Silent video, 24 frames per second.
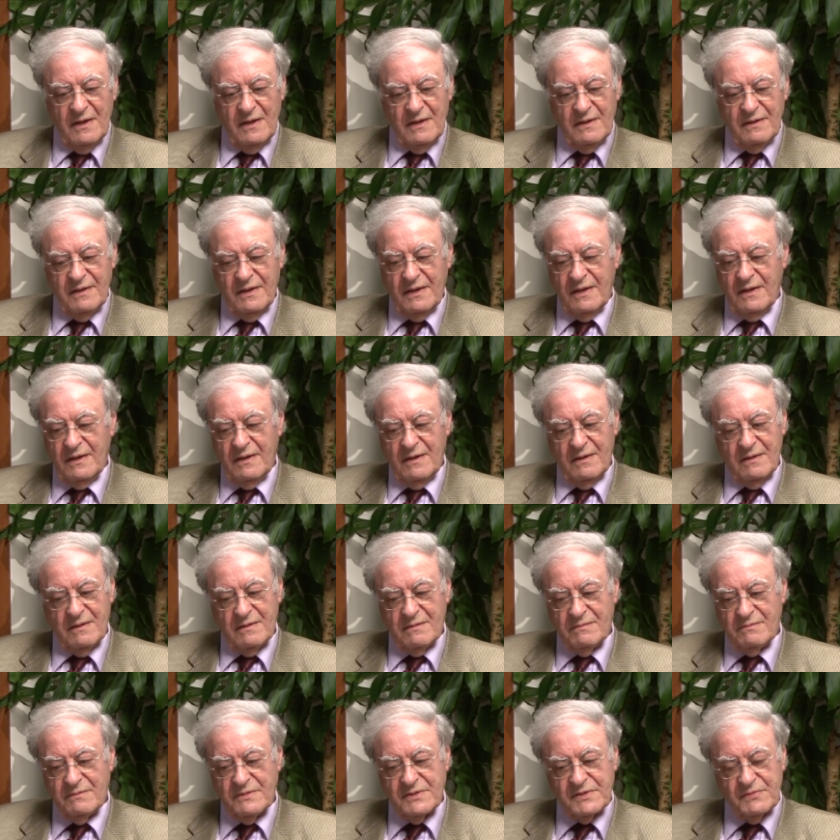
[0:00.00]
the uh,
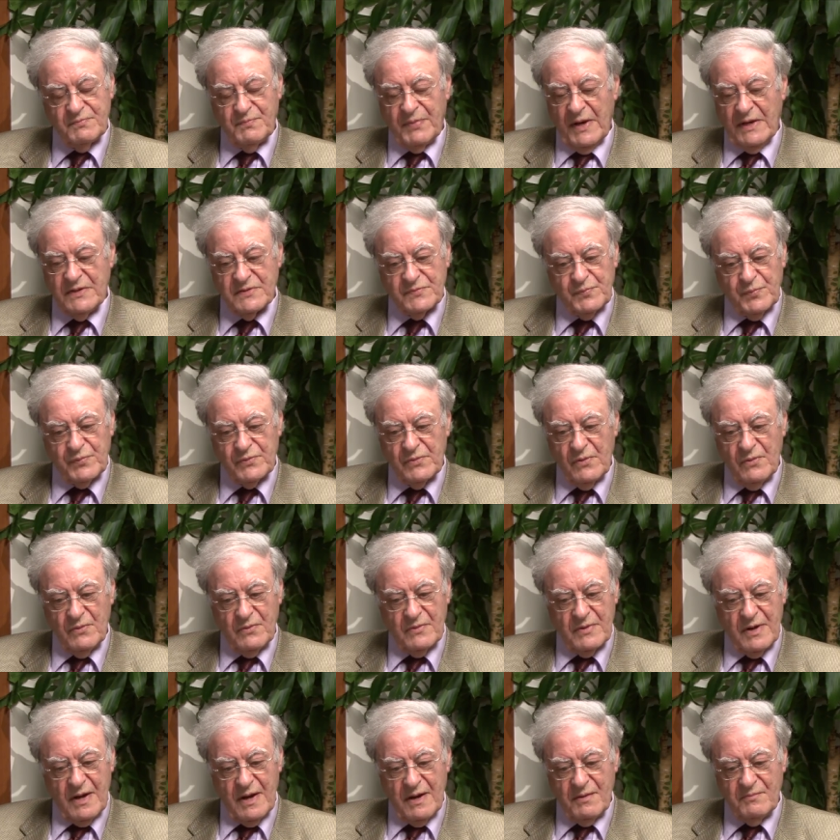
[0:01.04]
space
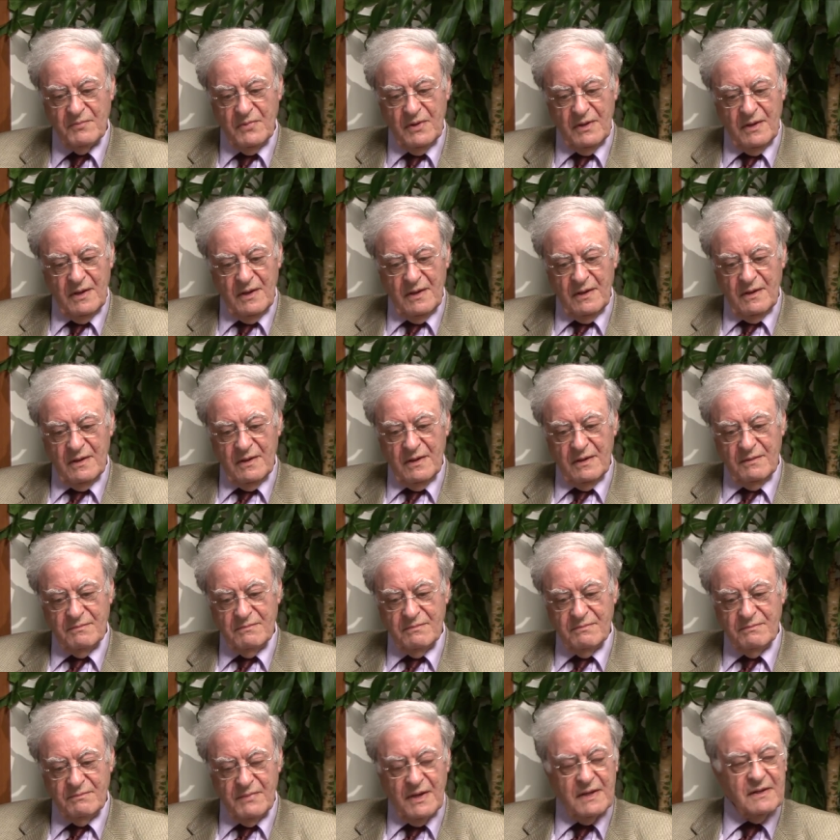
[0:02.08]
program,
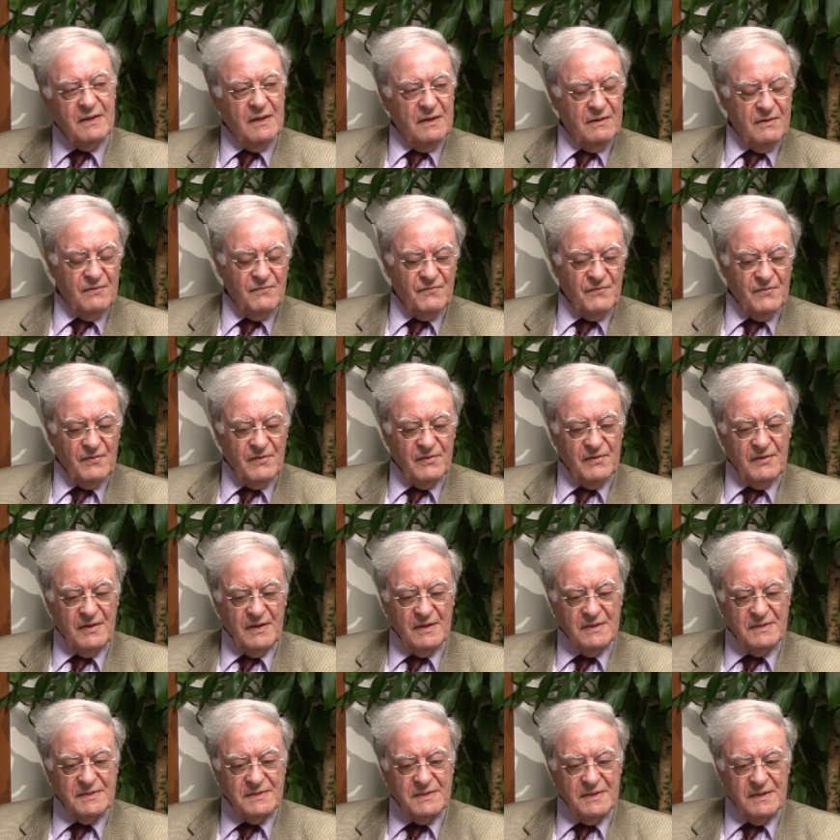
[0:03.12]
many different
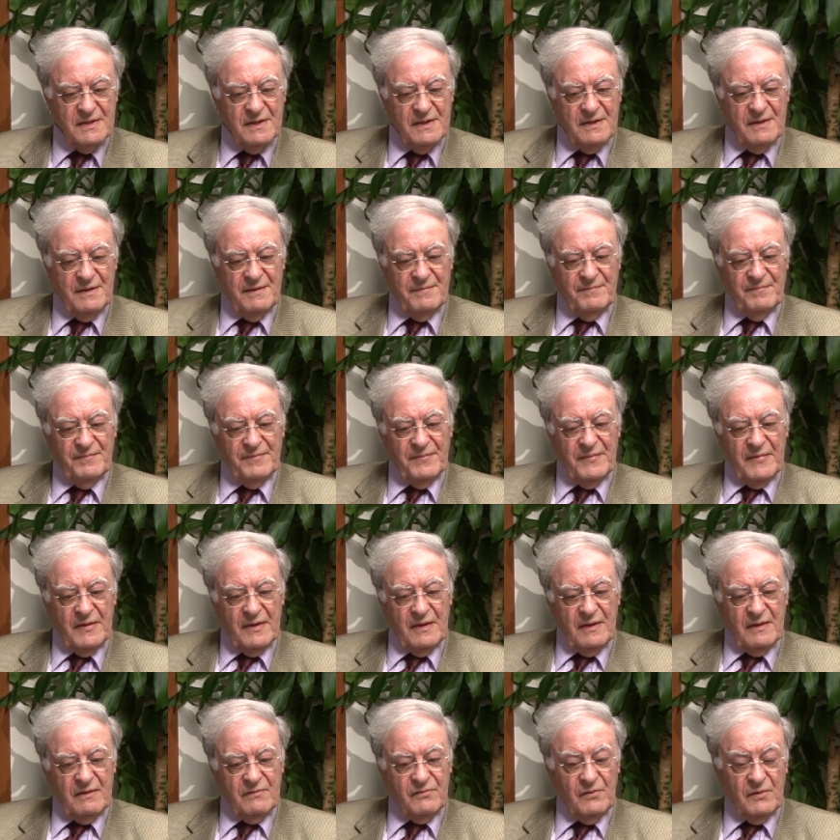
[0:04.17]
things.
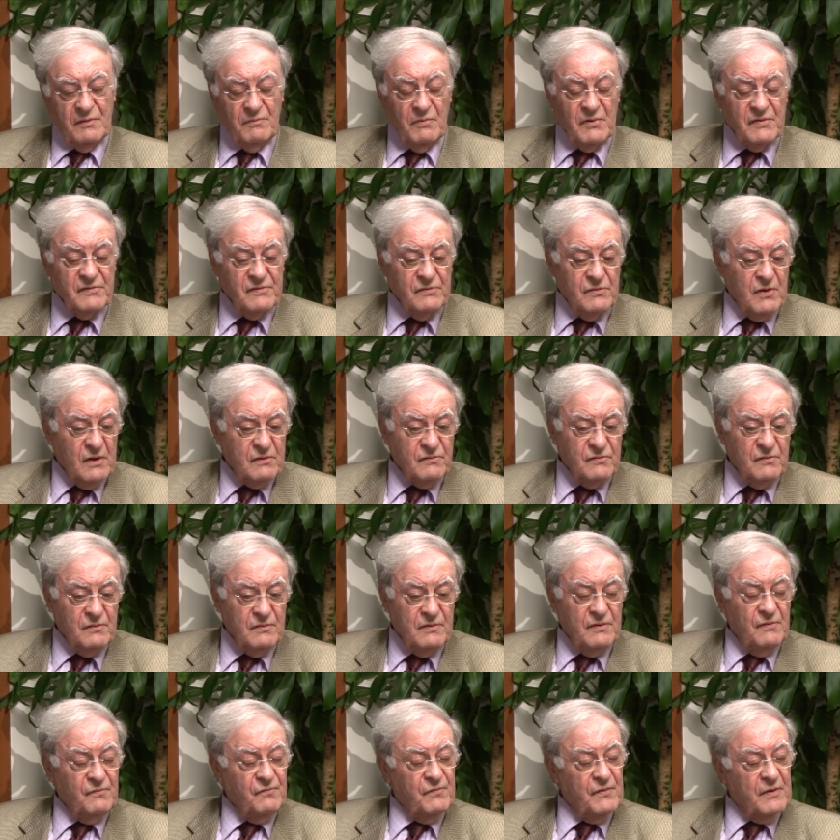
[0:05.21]
So it was not so
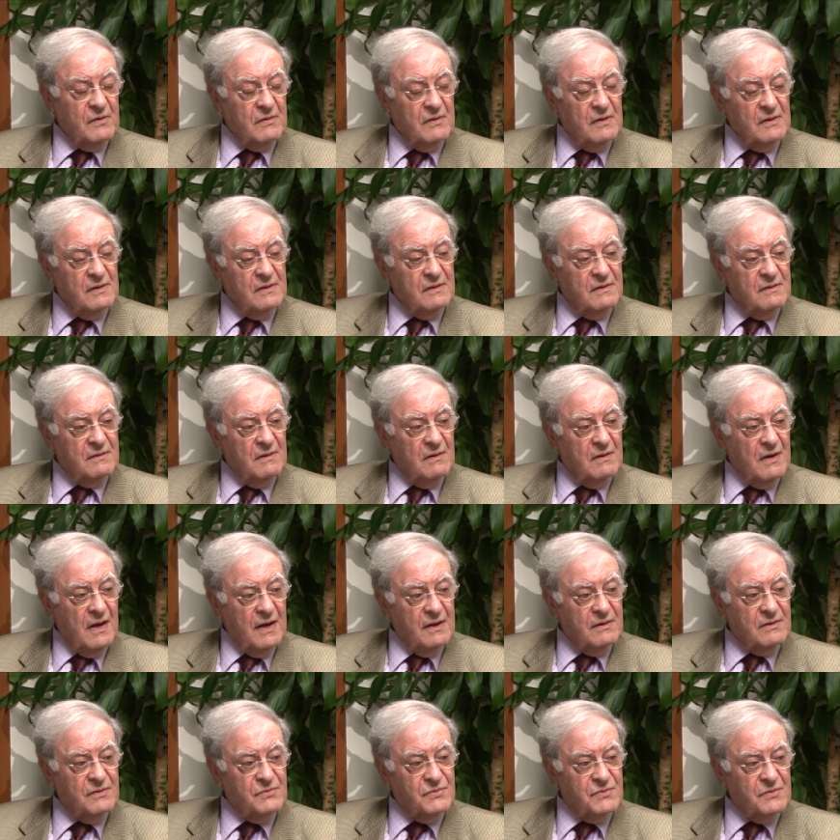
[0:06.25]
difficult to
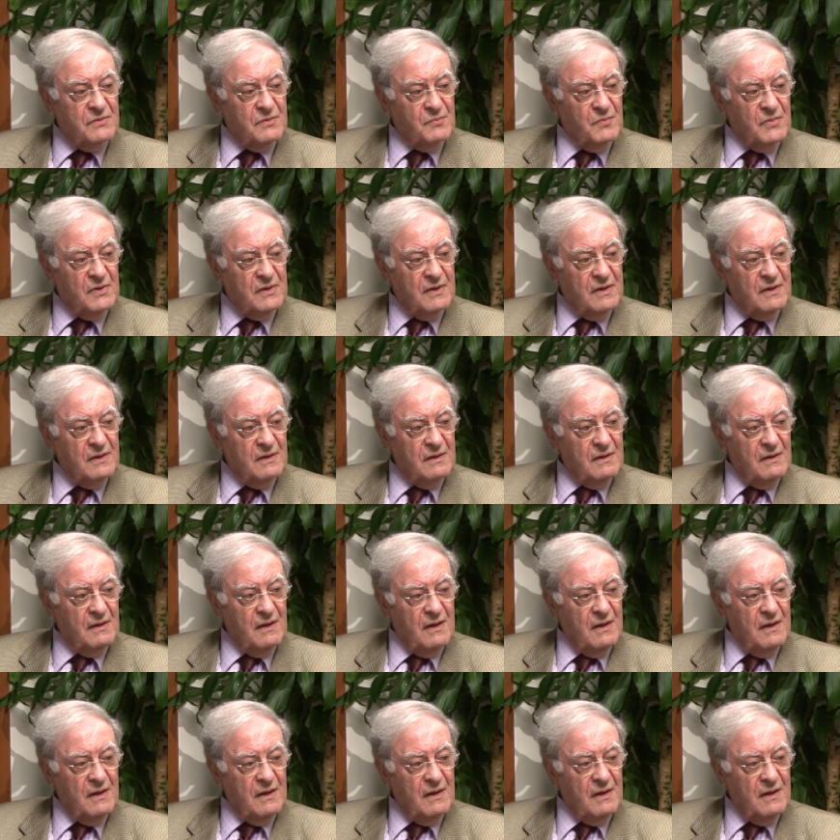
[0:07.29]
hide in Germany.